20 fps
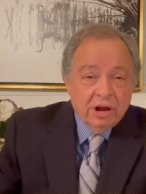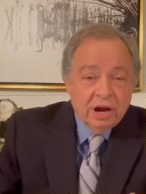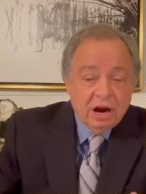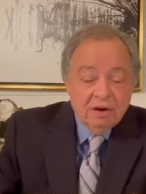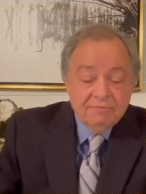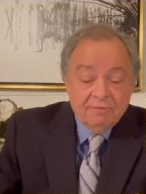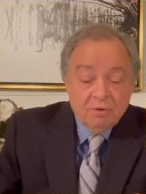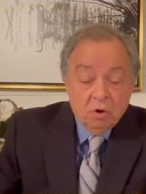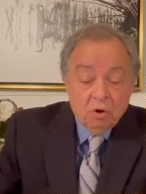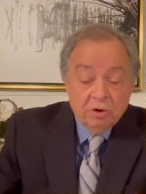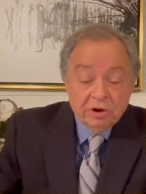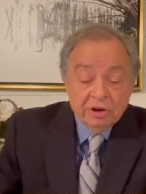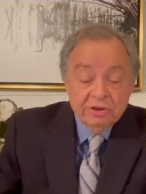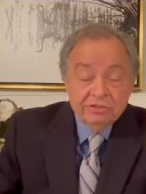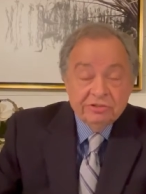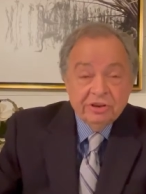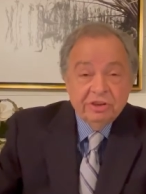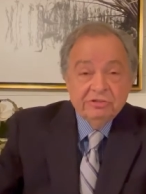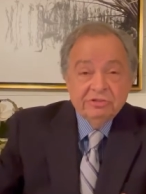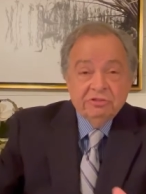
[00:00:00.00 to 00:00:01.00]
our
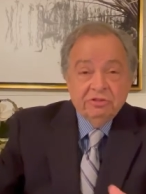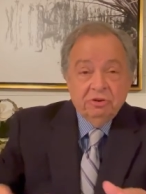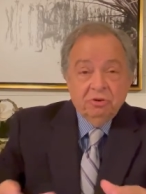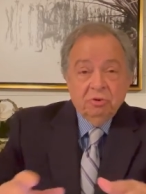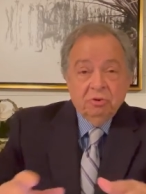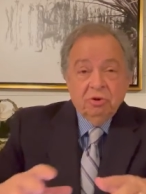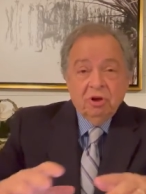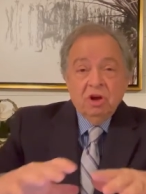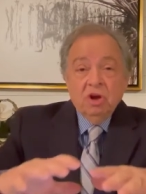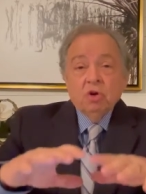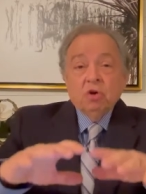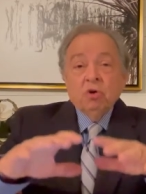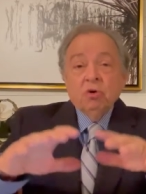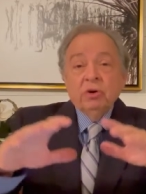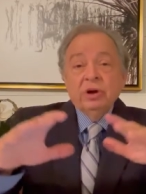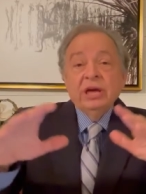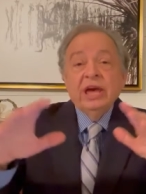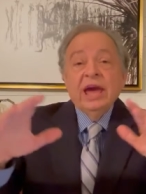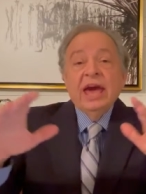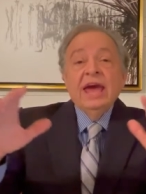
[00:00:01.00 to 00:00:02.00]
focus is to
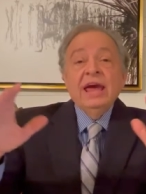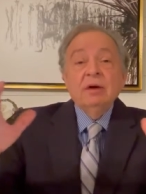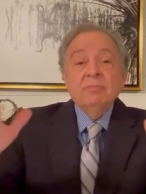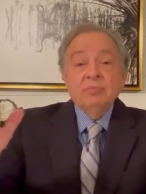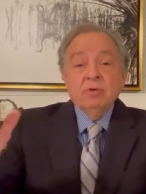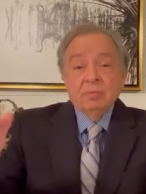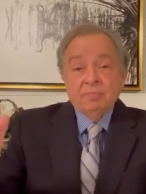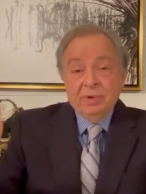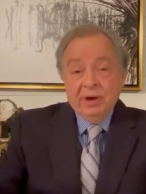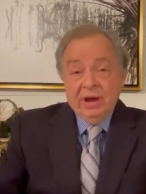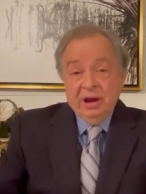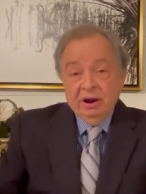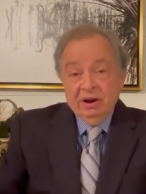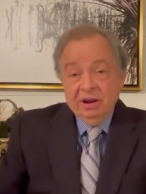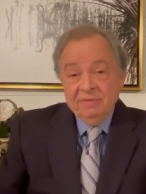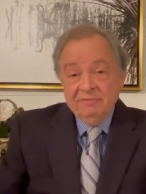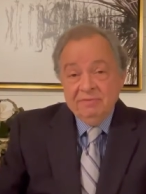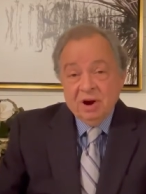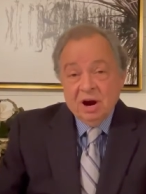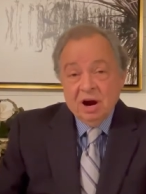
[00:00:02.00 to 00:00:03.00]
create a prepared
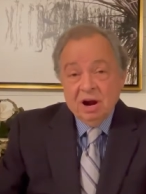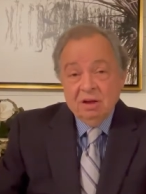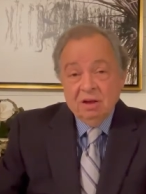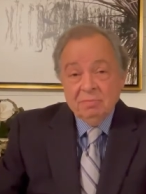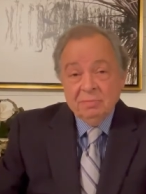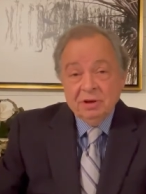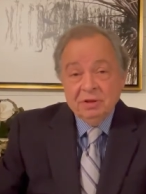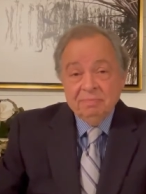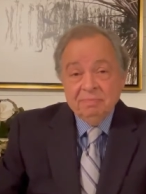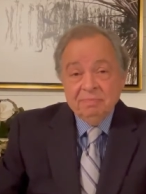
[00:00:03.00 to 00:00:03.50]
environment.